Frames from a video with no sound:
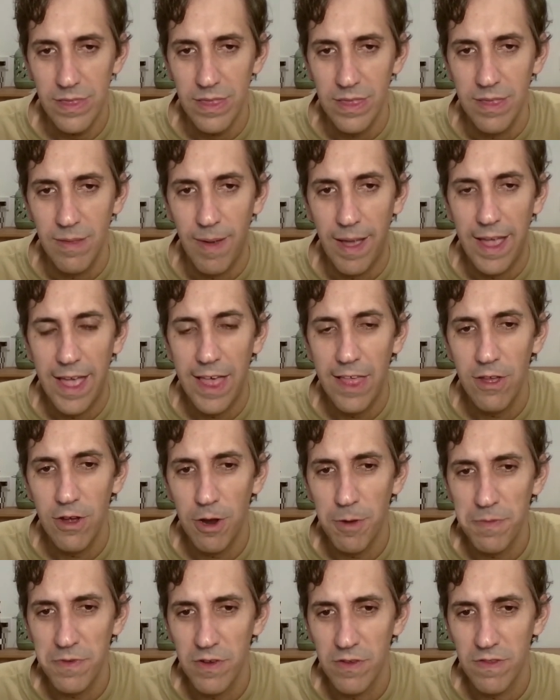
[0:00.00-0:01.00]
My other
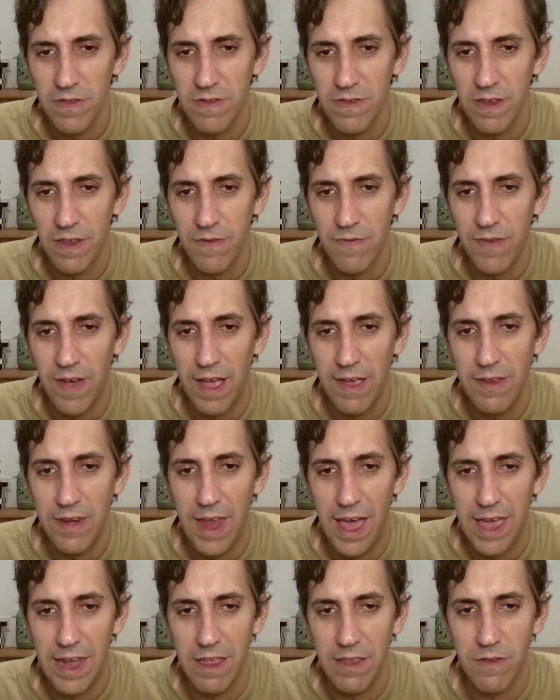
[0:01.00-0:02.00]
option is g5,
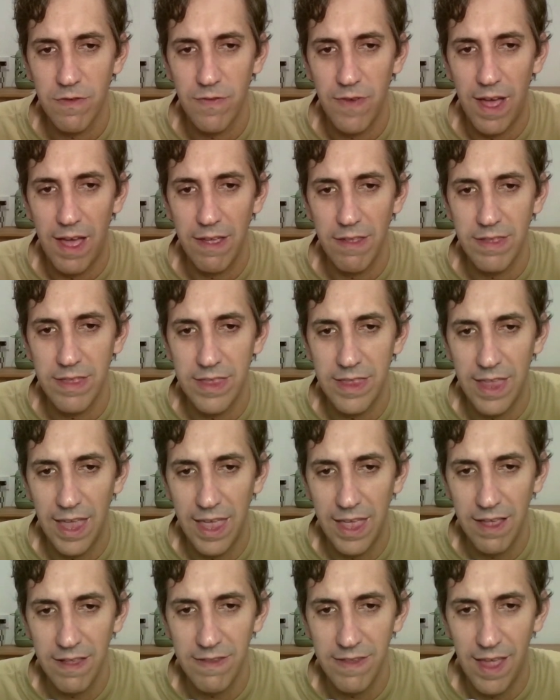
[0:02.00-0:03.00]
knight h5,
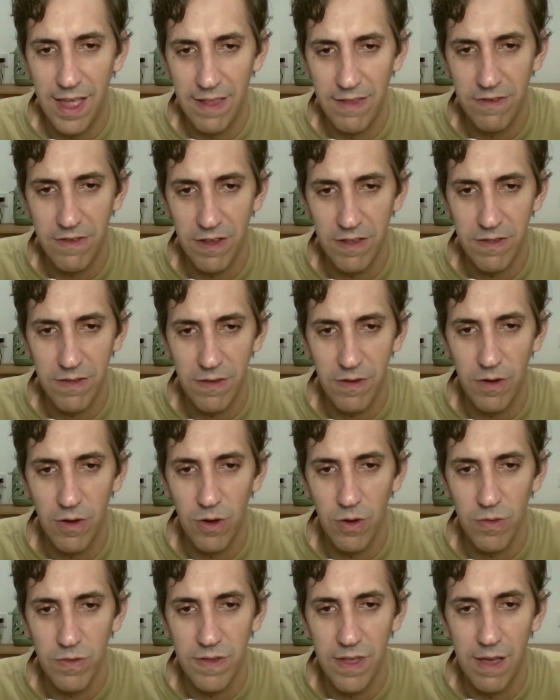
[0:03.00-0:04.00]
takes, and just
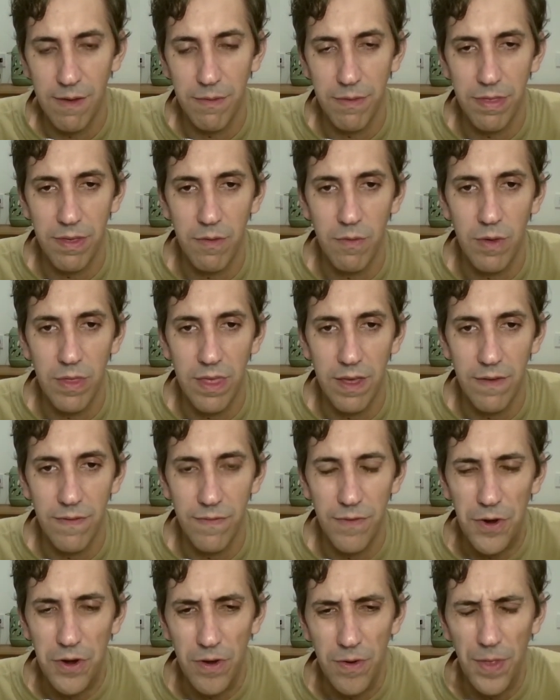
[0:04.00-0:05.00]
close everything with
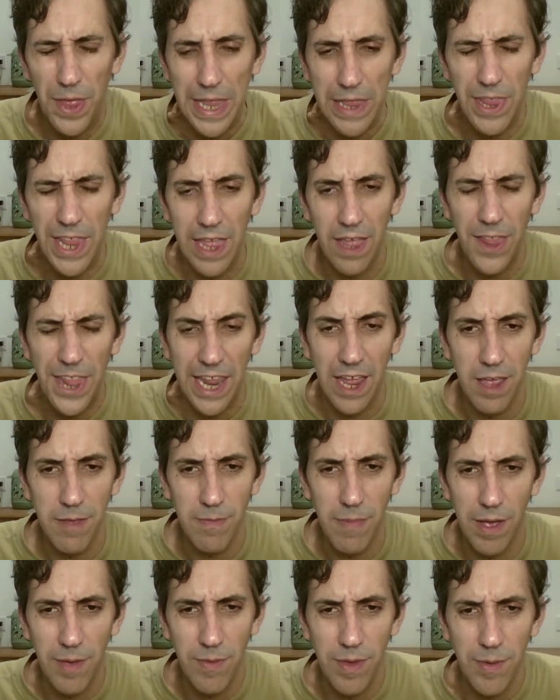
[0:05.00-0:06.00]
f4. That knight
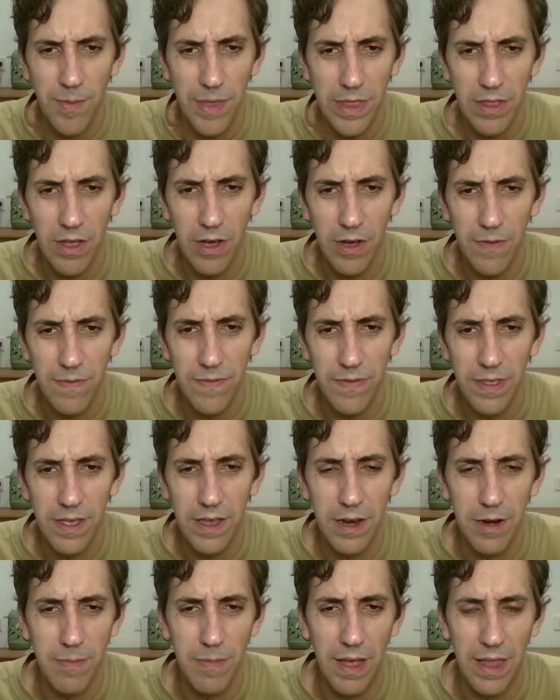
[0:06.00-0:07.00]
might be a bit off
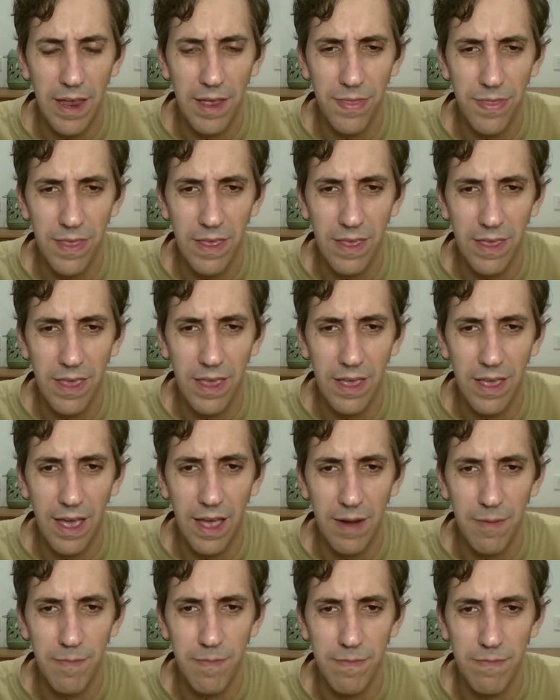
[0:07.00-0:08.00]
there, but I think he
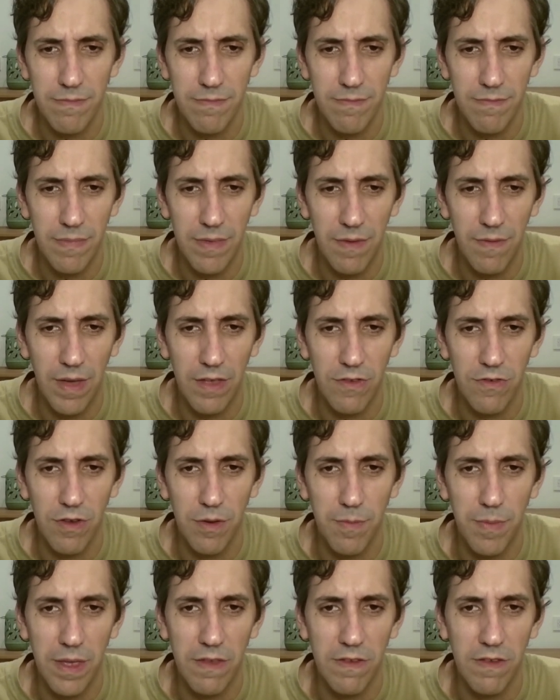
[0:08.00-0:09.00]
can eventually
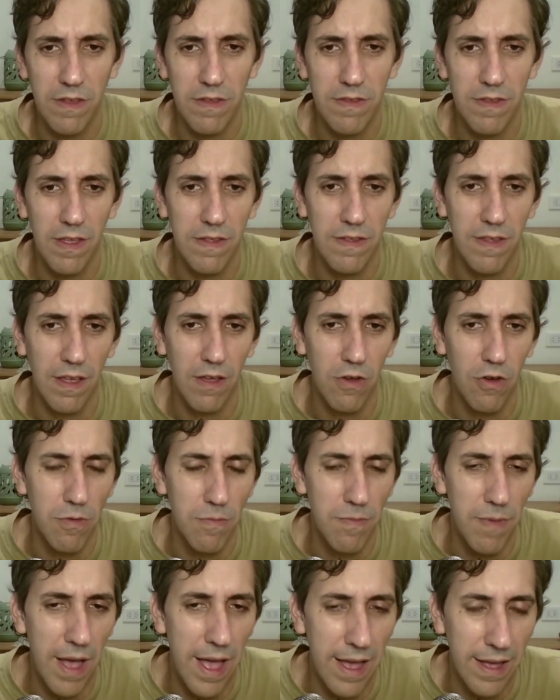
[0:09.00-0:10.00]
play g6 and go
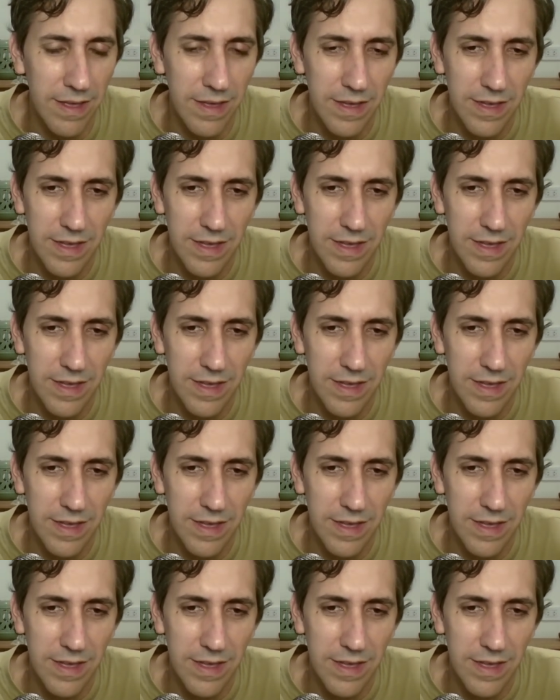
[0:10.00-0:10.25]
back.